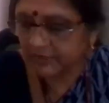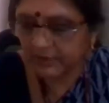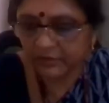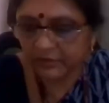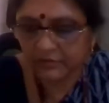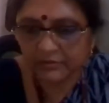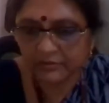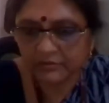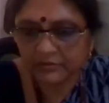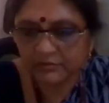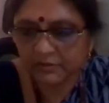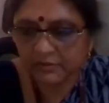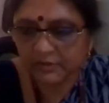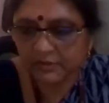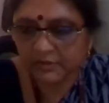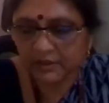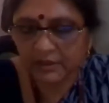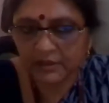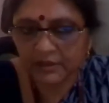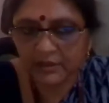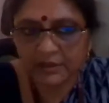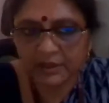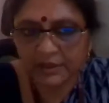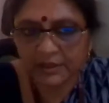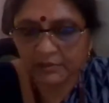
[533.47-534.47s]
you know,
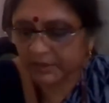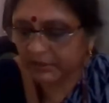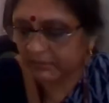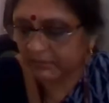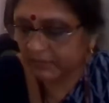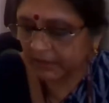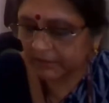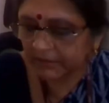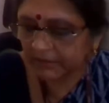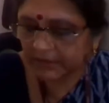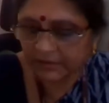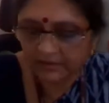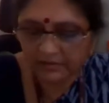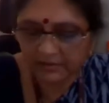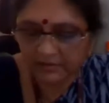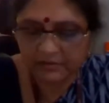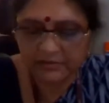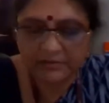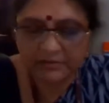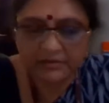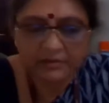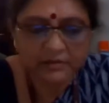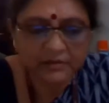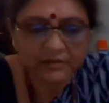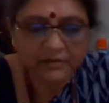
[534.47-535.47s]
uh, I mean, maybe
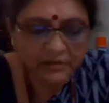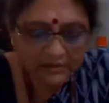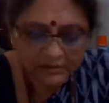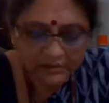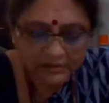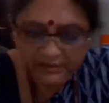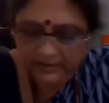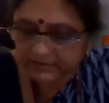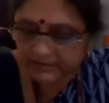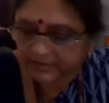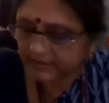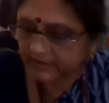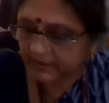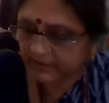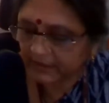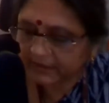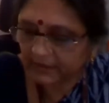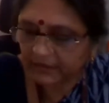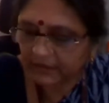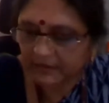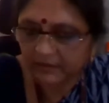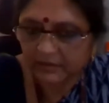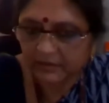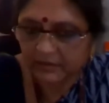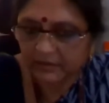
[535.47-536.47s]
just a sec.
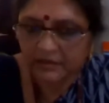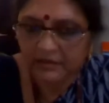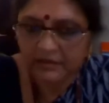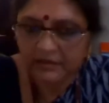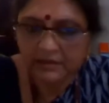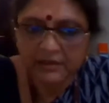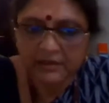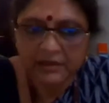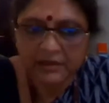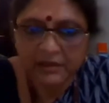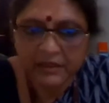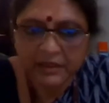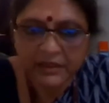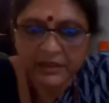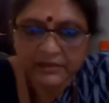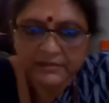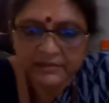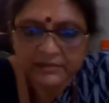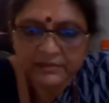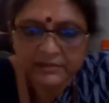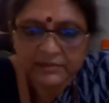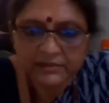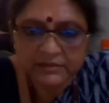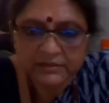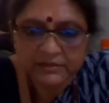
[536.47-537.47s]
Is
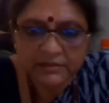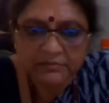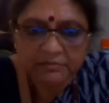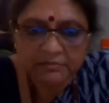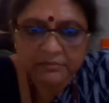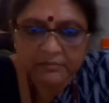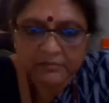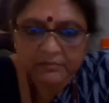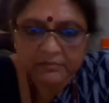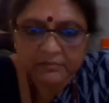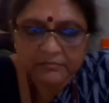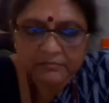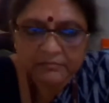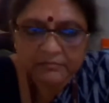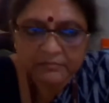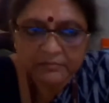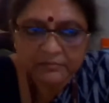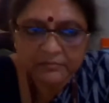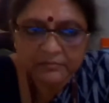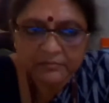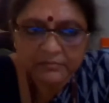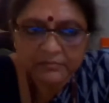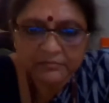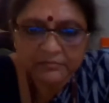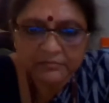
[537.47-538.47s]
it uh,
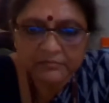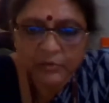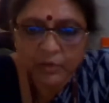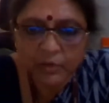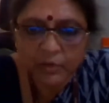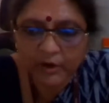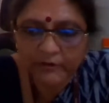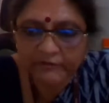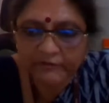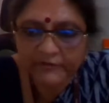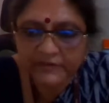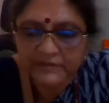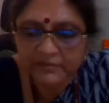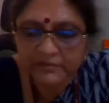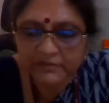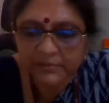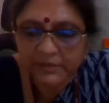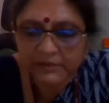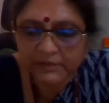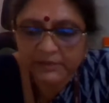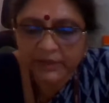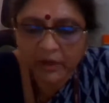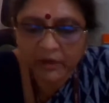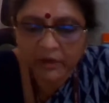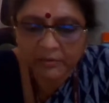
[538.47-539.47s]
more
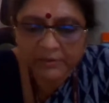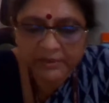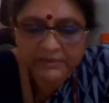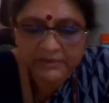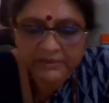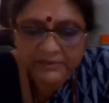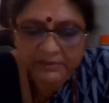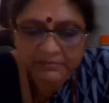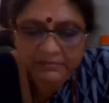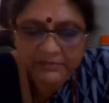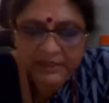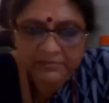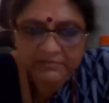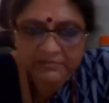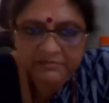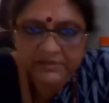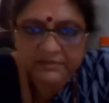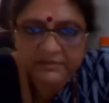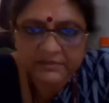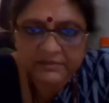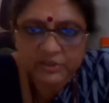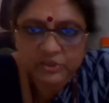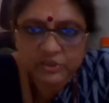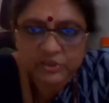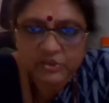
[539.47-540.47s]
visible now? Because sometimes
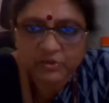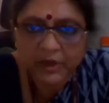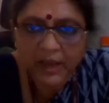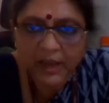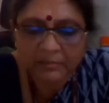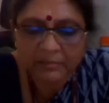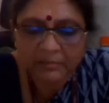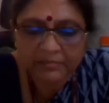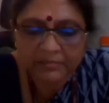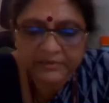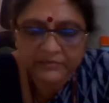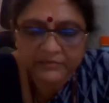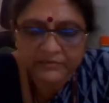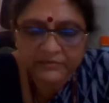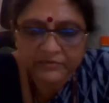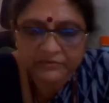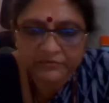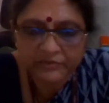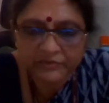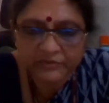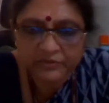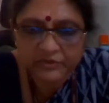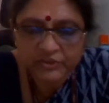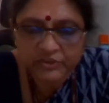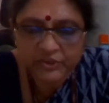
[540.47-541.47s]
this issue happens
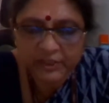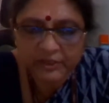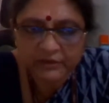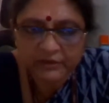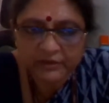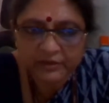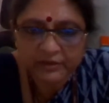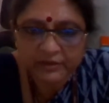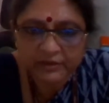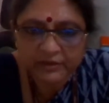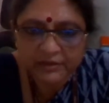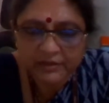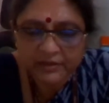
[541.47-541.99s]
for sharing.